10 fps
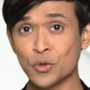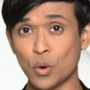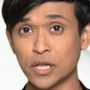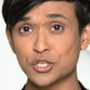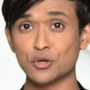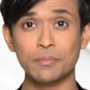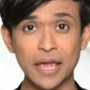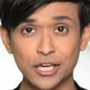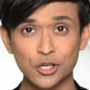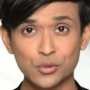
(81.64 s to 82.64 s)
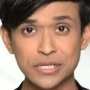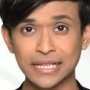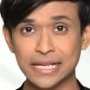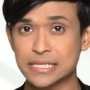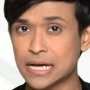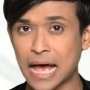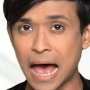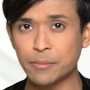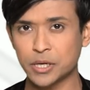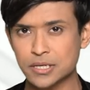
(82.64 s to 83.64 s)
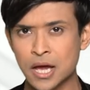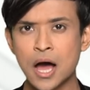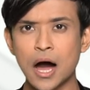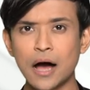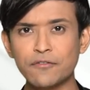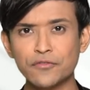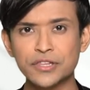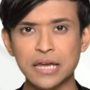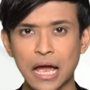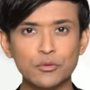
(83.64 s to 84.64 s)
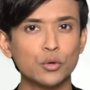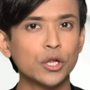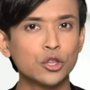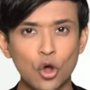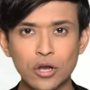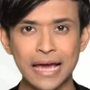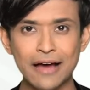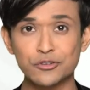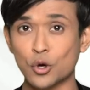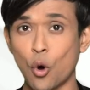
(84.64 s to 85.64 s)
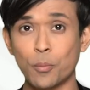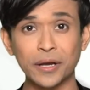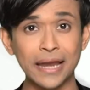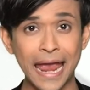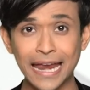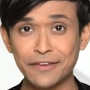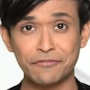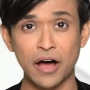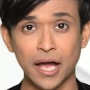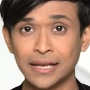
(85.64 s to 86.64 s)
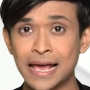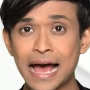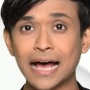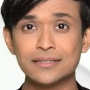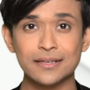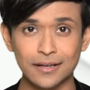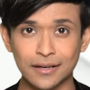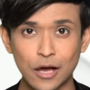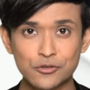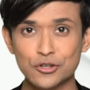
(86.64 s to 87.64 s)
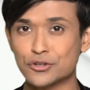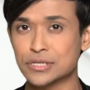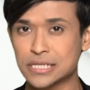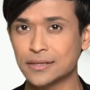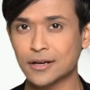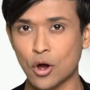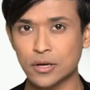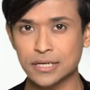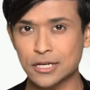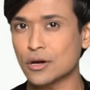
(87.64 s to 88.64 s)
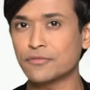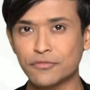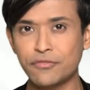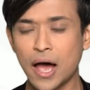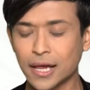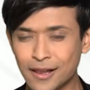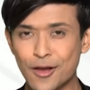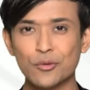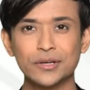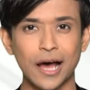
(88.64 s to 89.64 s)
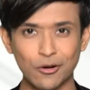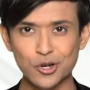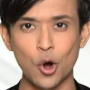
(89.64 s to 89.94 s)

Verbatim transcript: Once you make using this a habit, half of the time you will not have to open any file as it allows you to see the content of a file without